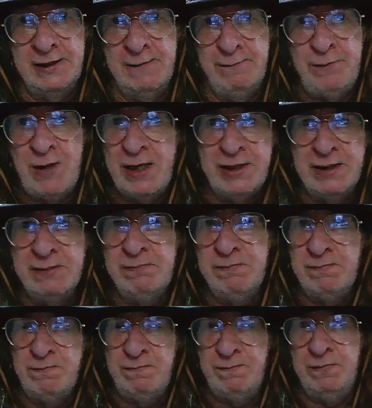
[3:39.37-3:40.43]
Varying
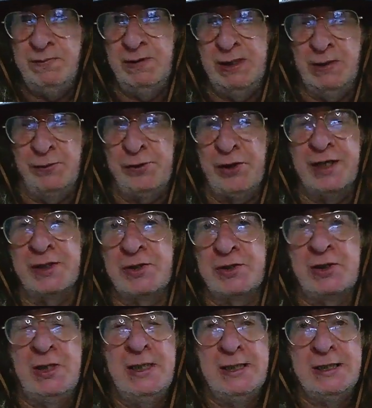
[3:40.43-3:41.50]
little
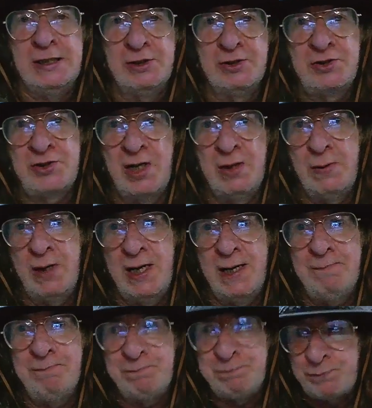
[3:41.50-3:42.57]
things. So
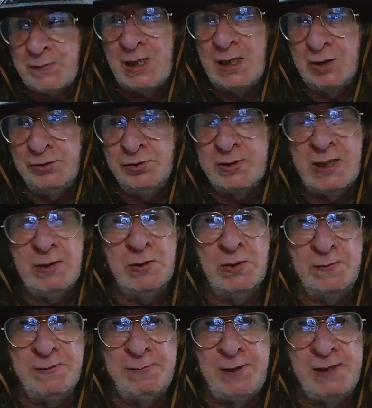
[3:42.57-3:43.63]
I dug out
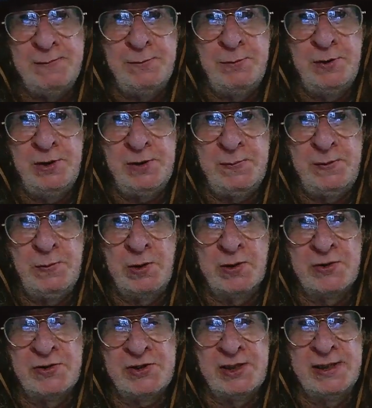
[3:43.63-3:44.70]
all my paperwork, my
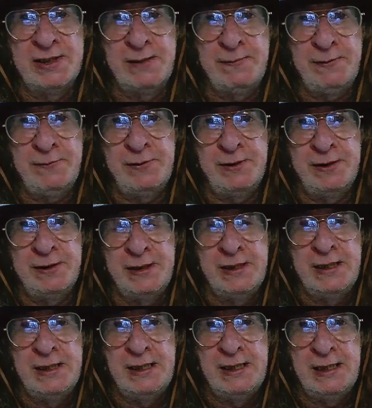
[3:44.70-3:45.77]
warranty and everything,
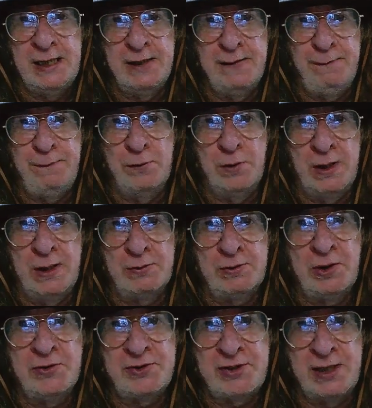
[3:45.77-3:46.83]
and I thought, I'll
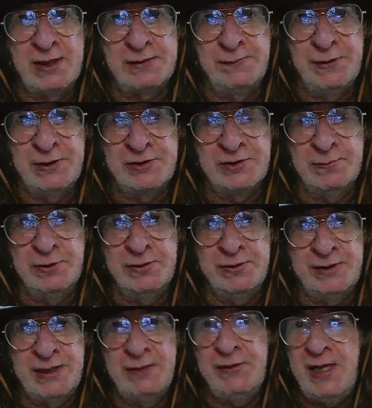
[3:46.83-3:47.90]
contact
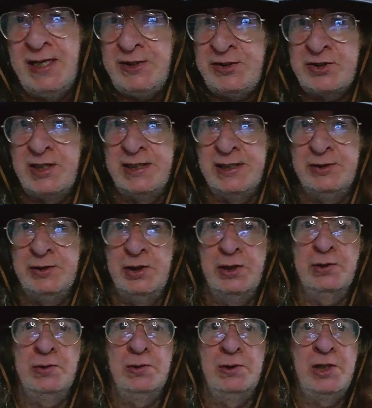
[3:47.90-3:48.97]
VTOMAN. Now they're saying
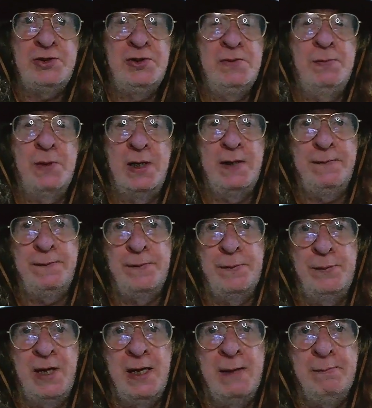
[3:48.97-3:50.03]
that unless you buy it
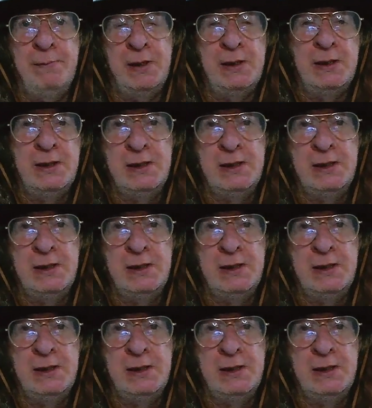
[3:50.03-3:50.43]
from them,